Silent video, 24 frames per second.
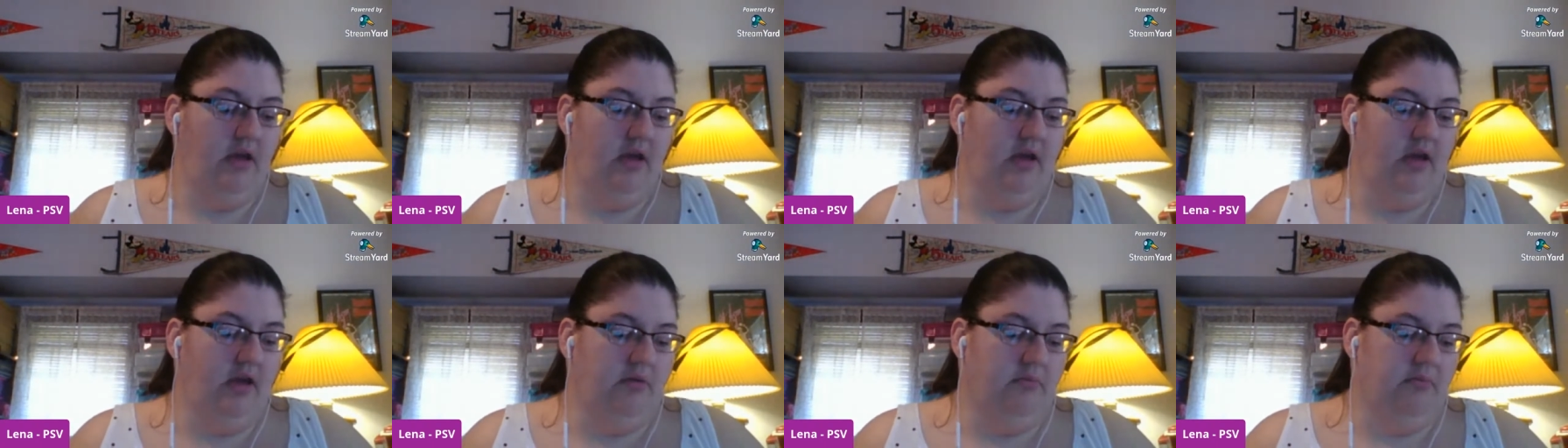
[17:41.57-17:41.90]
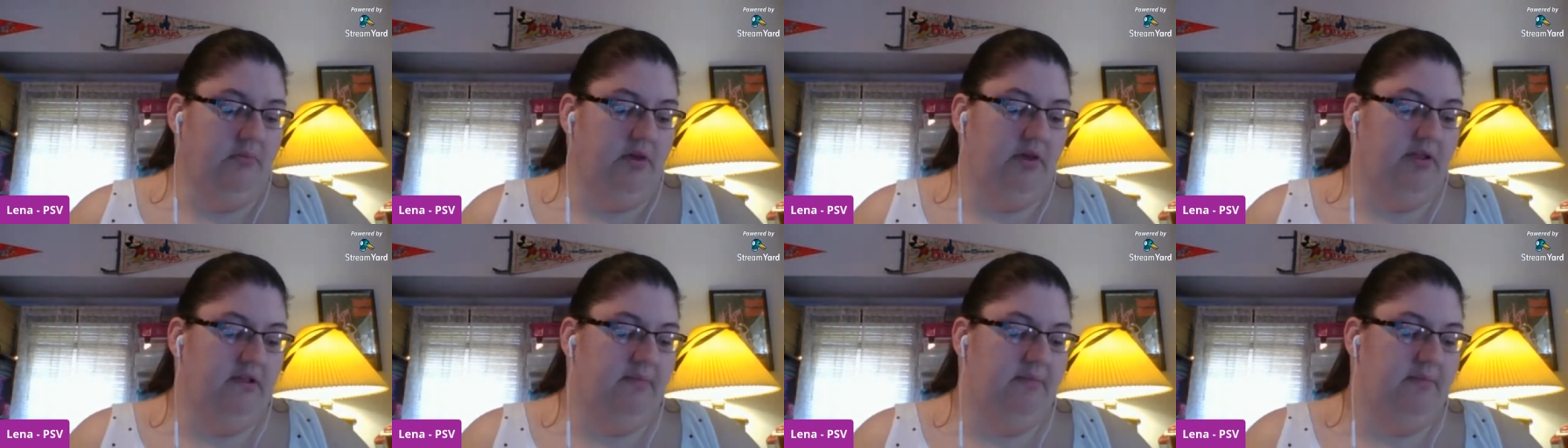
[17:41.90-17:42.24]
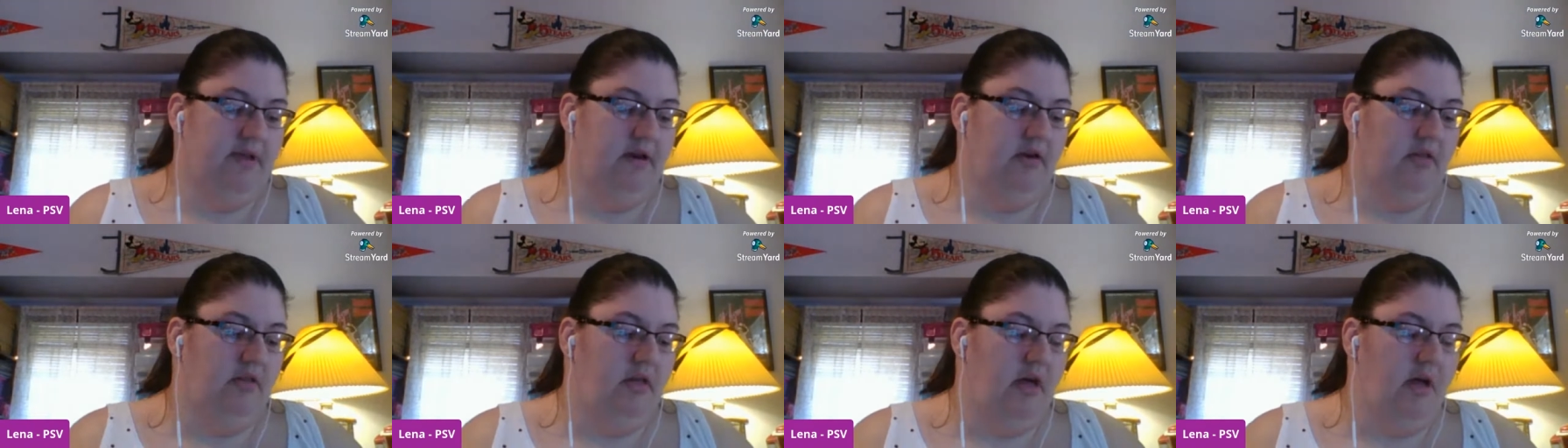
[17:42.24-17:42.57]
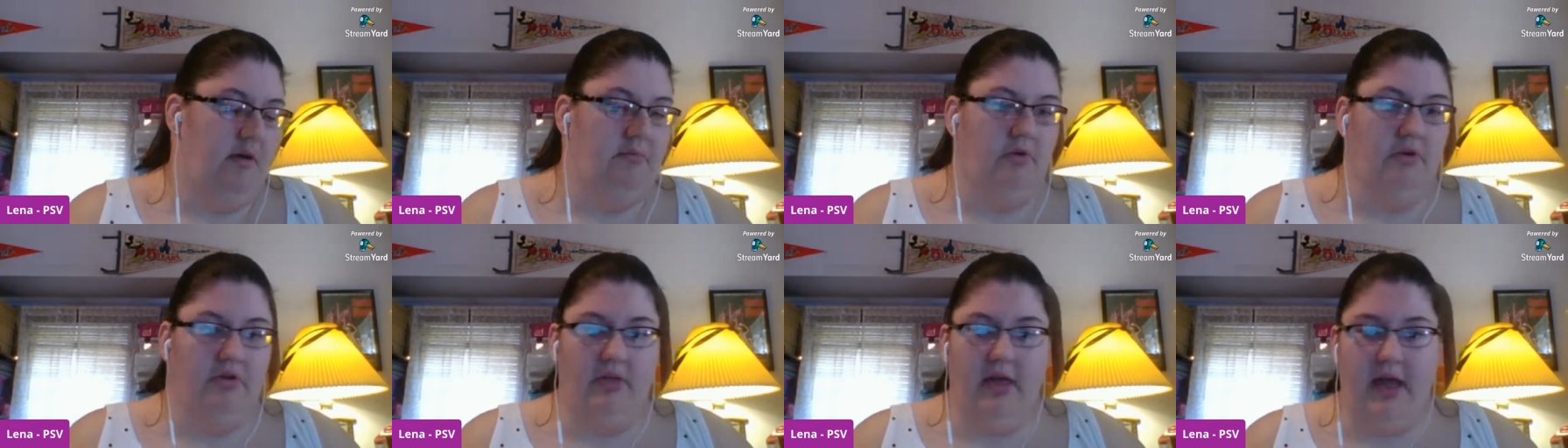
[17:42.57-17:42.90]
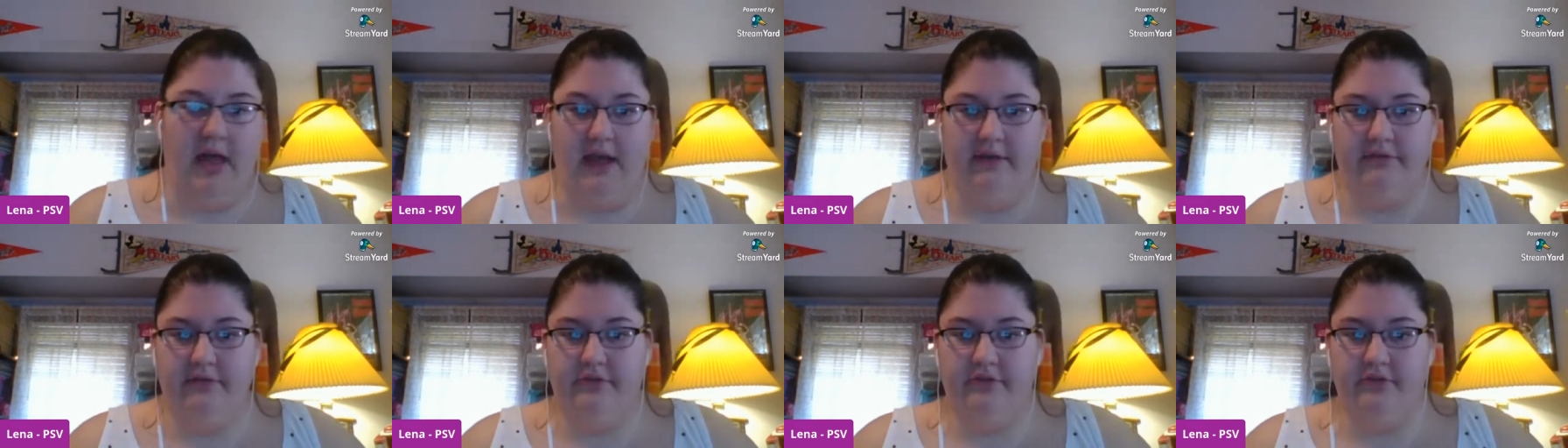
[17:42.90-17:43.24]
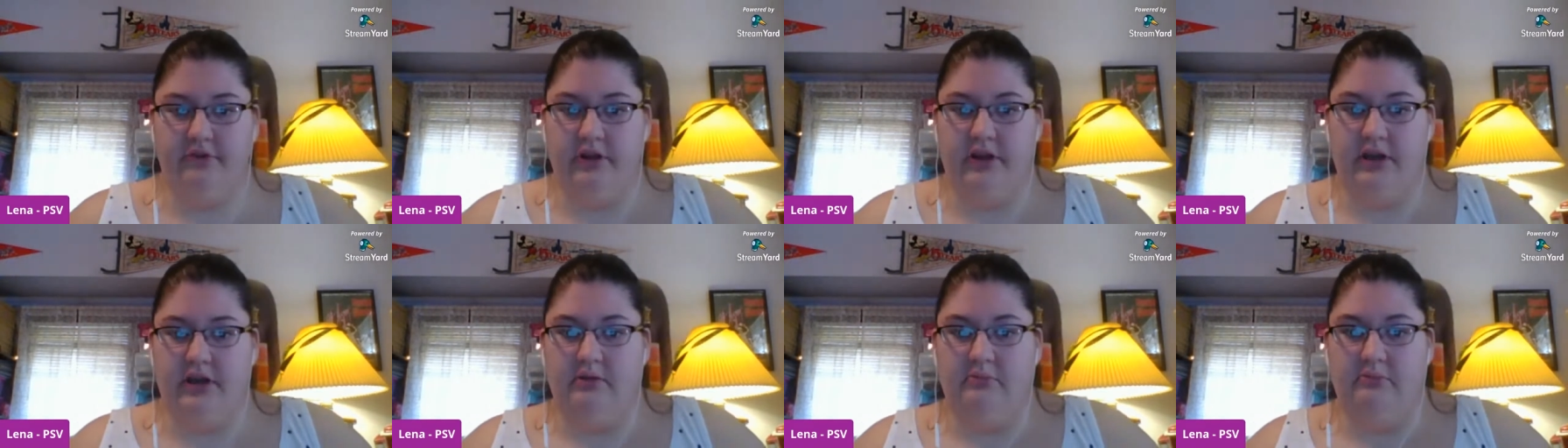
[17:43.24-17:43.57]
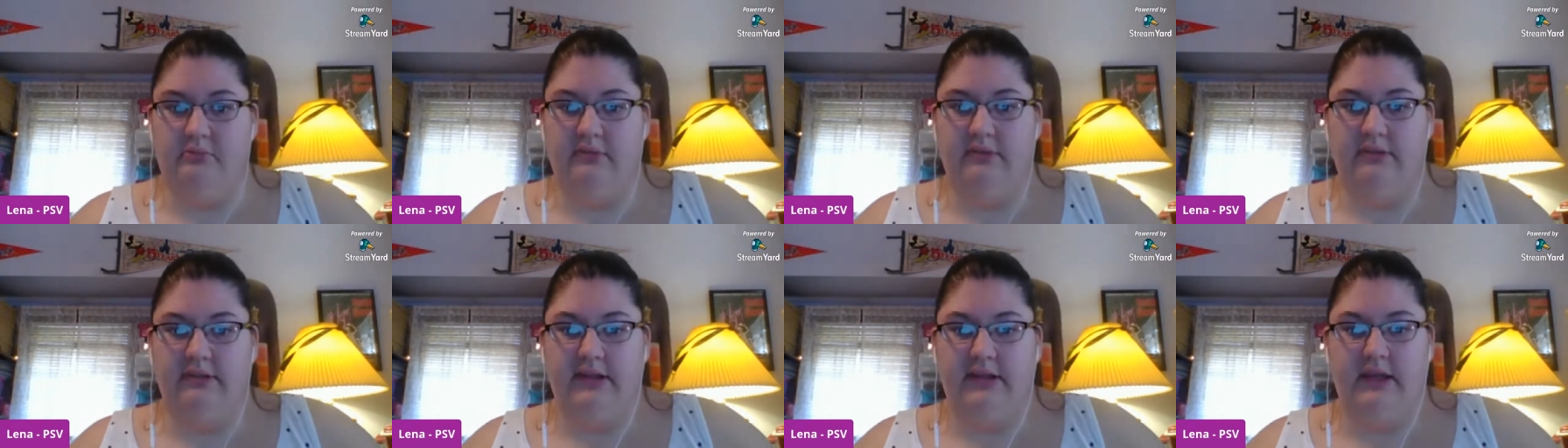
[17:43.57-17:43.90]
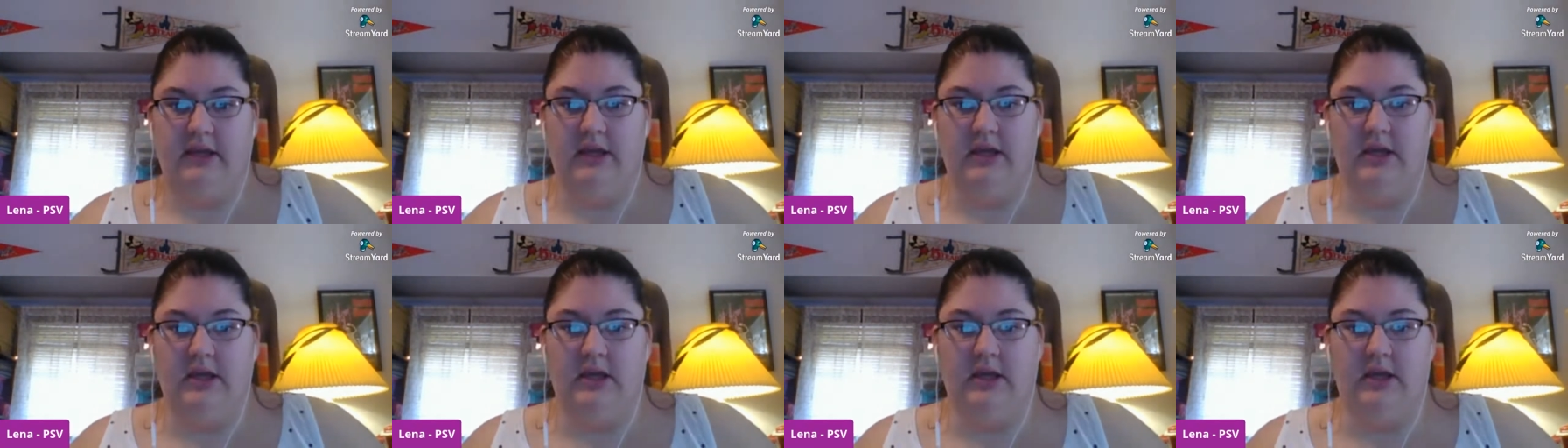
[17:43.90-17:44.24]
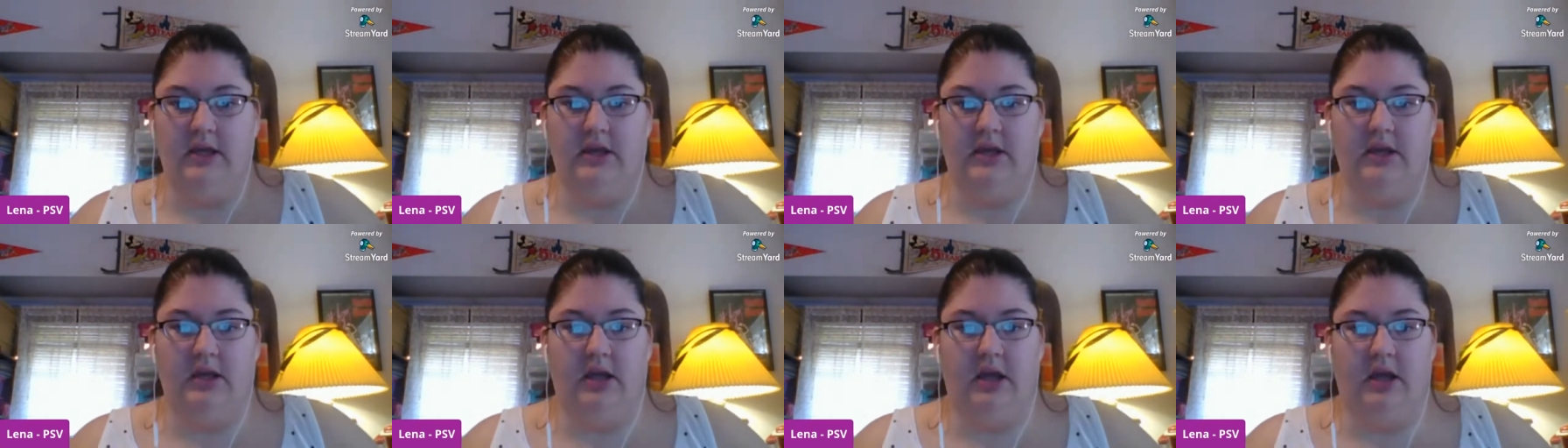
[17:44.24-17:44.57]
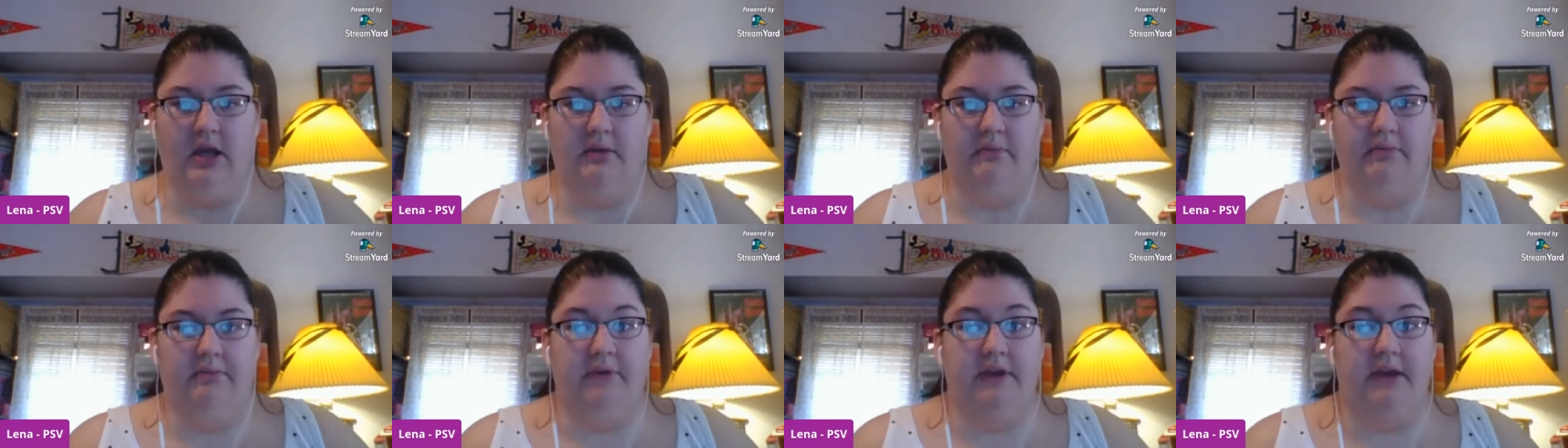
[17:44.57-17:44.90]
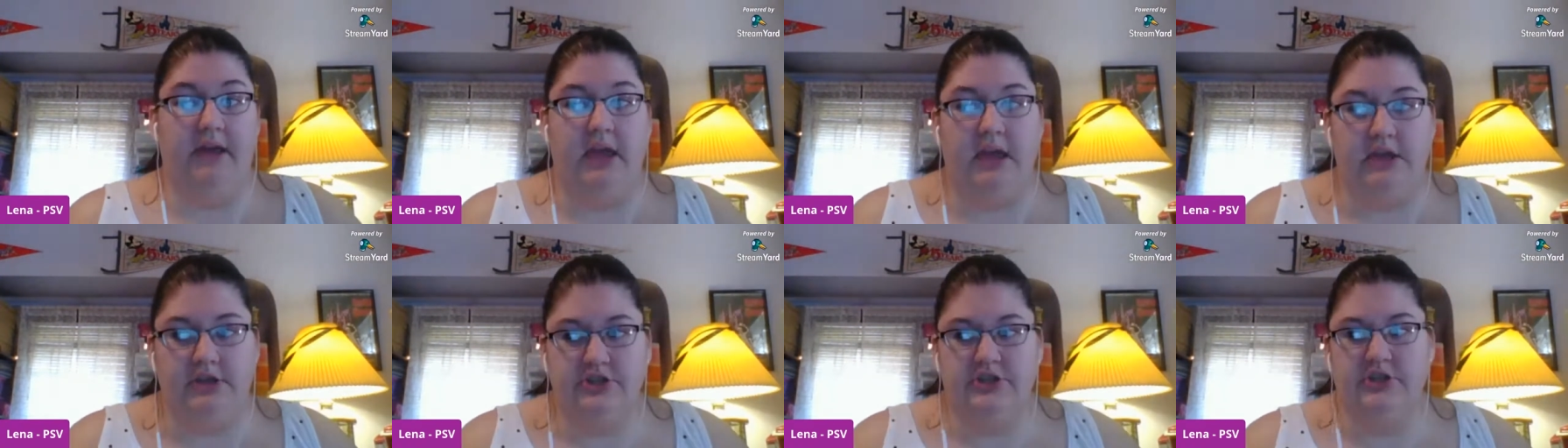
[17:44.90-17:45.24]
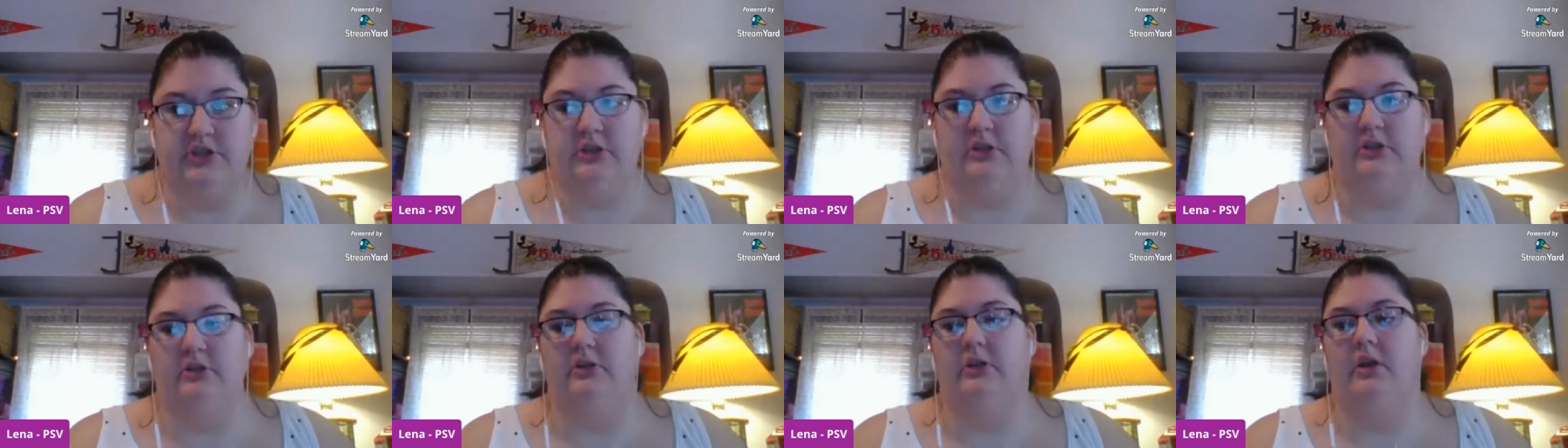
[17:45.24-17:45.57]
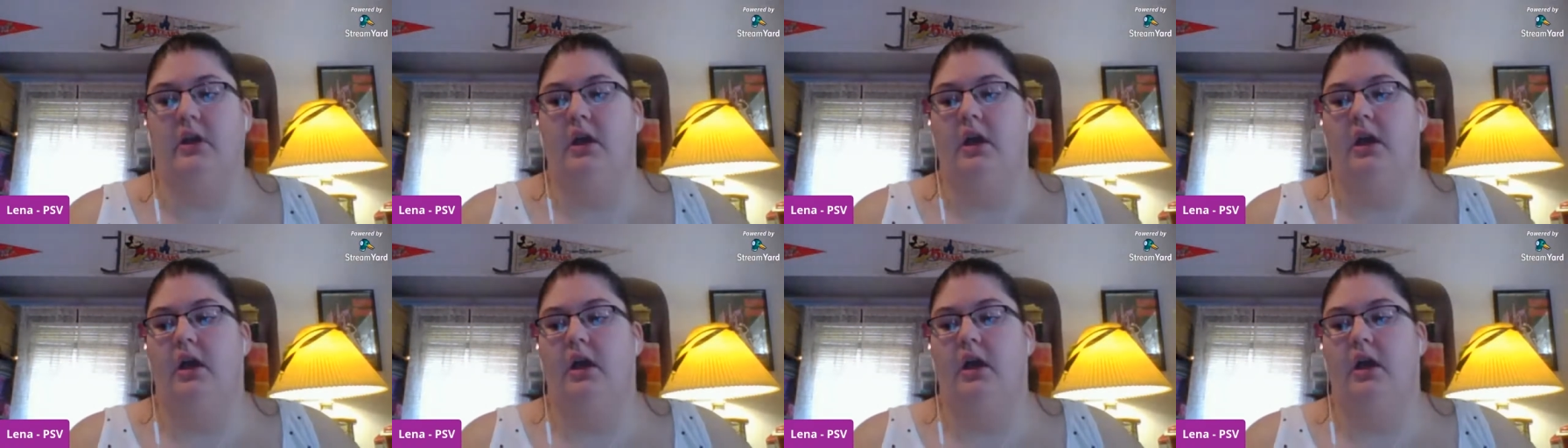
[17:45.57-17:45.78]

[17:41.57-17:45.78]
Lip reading: It's been a lot more live streams and vacation